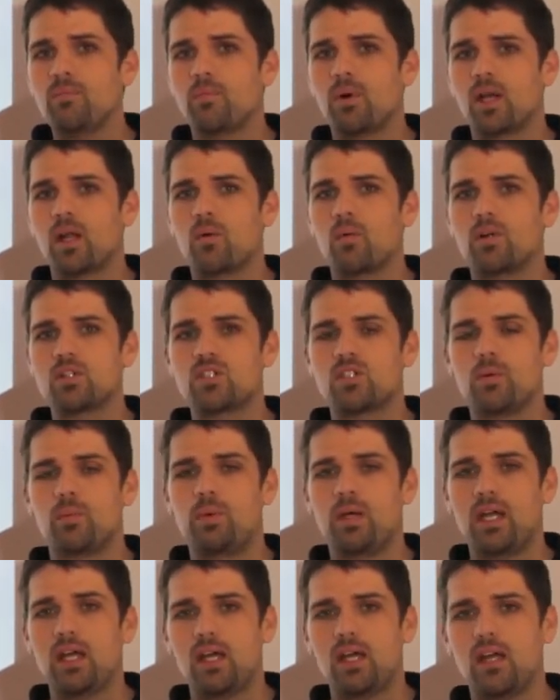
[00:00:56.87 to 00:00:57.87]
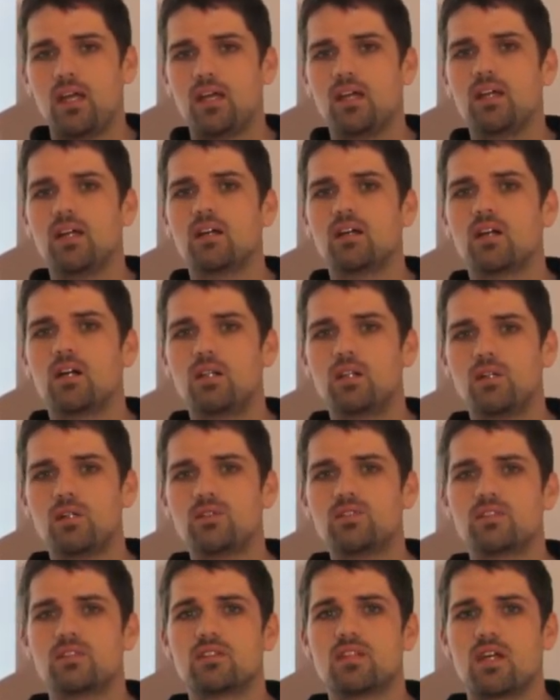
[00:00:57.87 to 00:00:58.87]
but I want you to pay
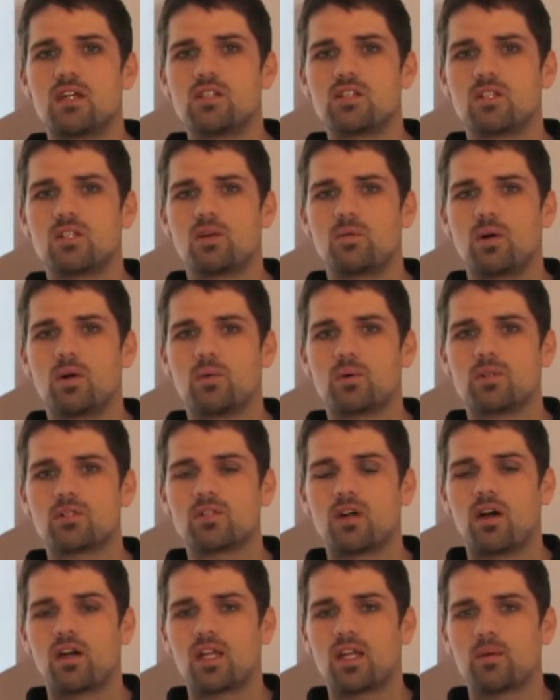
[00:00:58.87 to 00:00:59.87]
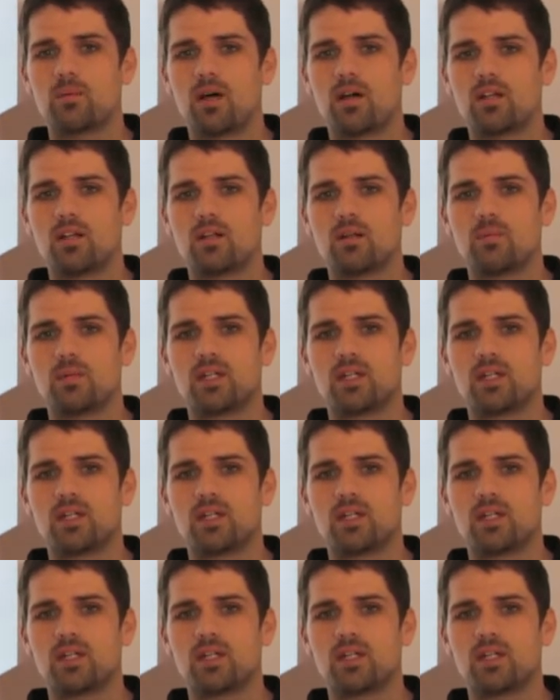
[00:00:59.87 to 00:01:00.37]
close attention to what we're talking about here,